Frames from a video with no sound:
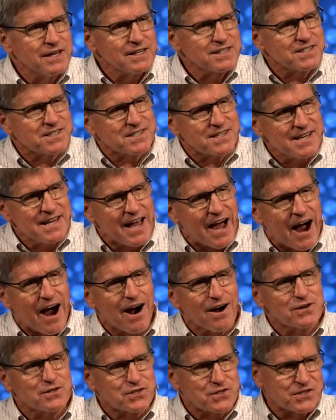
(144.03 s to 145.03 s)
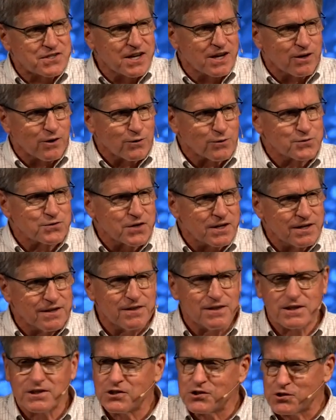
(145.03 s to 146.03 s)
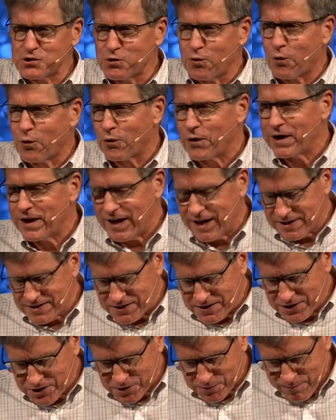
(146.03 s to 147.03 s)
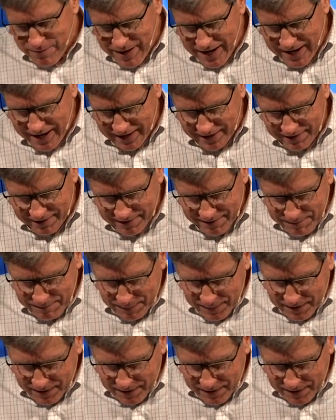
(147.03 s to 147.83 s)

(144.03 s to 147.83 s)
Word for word: see ourselves in this story as this man.